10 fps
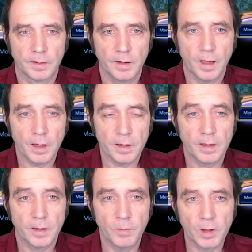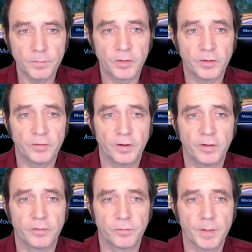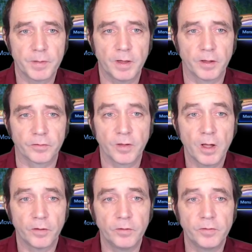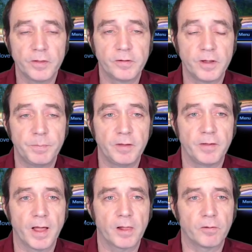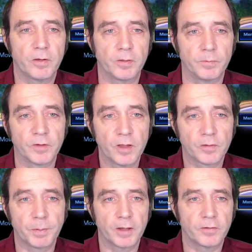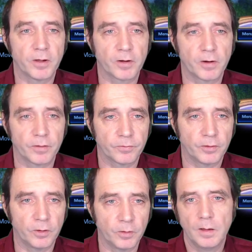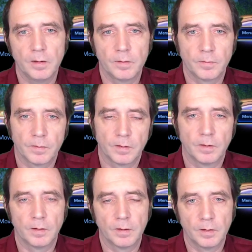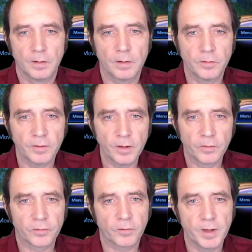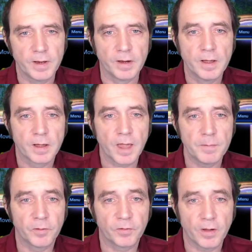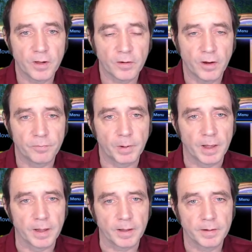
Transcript: Hi, and welcome to this series of webcasts on using the GPT algorithms to play StarCraft II. You can see on the screen a game of StarCraft playing.